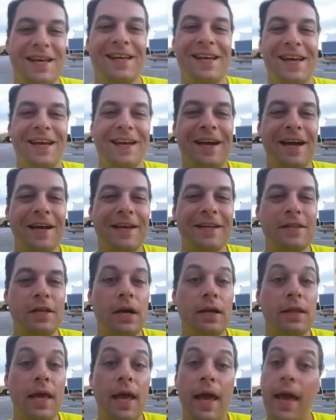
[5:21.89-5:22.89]
I got in there
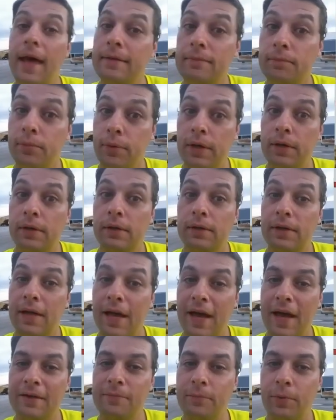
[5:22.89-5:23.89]
and they hadn't
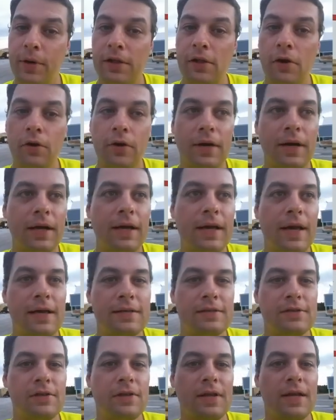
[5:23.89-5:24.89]
preloaded it yet,
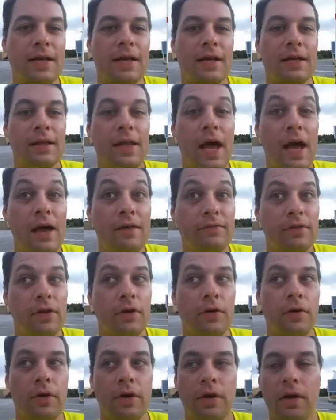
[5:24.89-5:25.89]
so they did a live
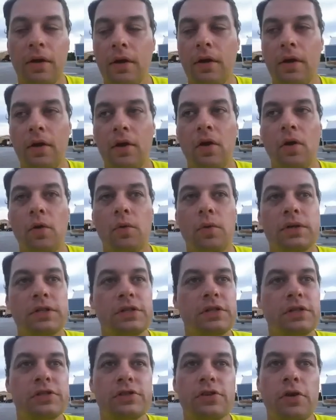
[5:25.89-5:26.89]
load, which
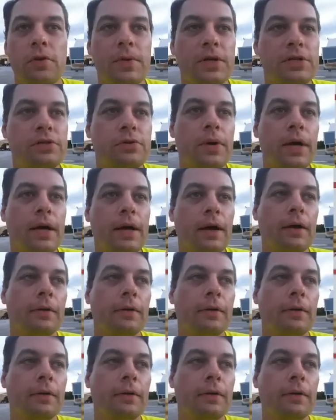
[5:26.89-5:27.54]
is so much quicker.